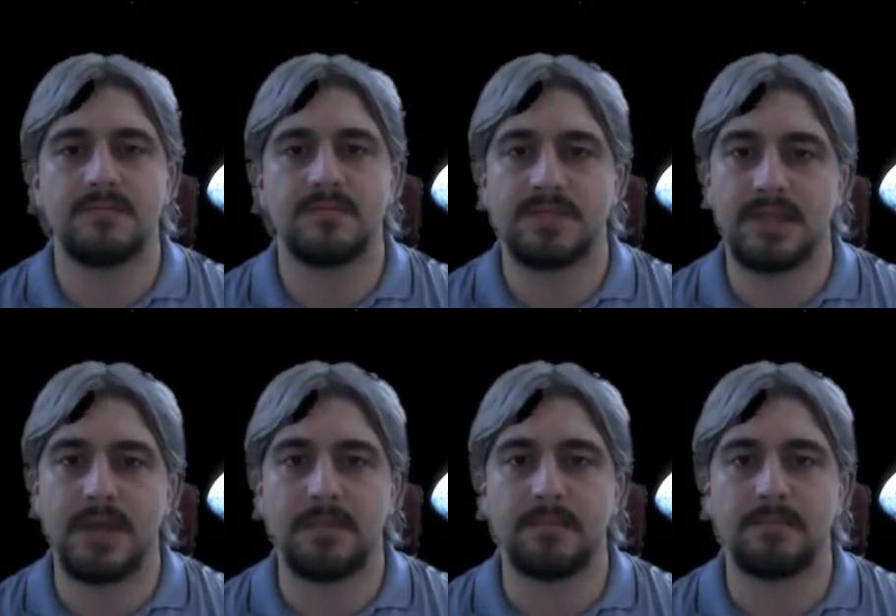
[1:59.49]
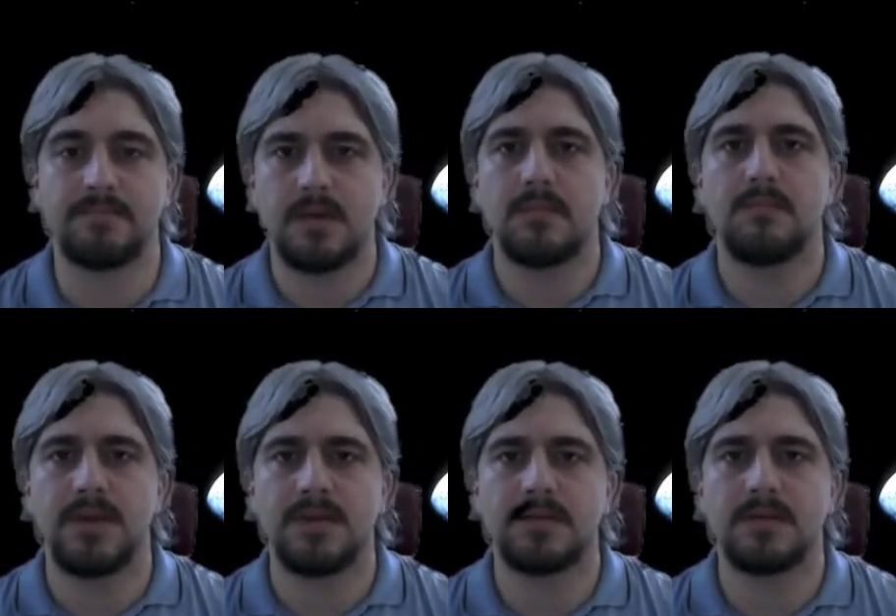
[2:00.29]
same.
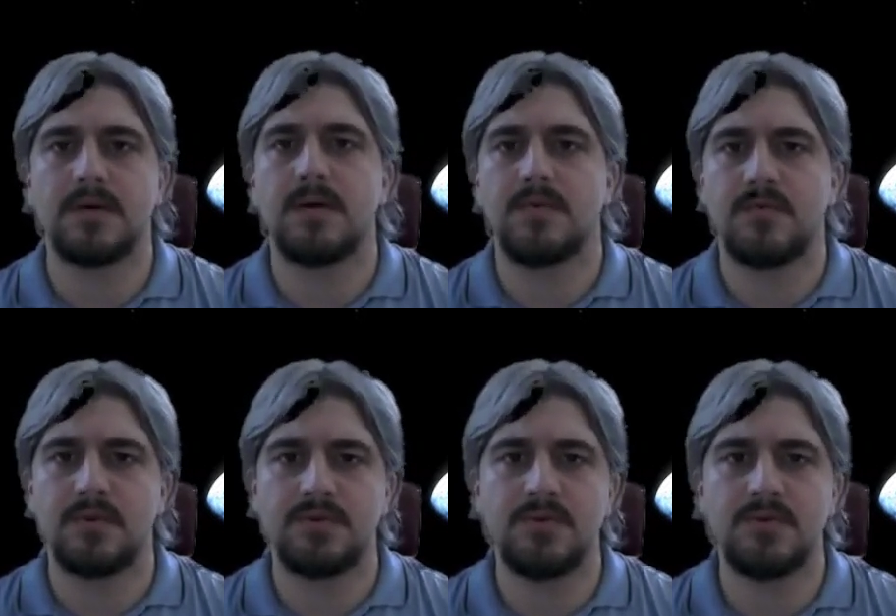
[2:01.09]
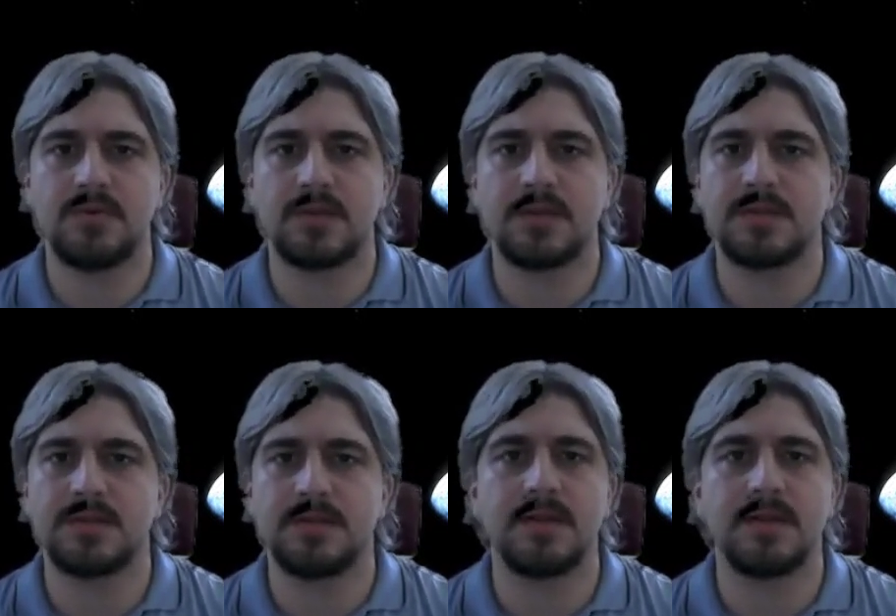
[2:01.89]
But for sure this is not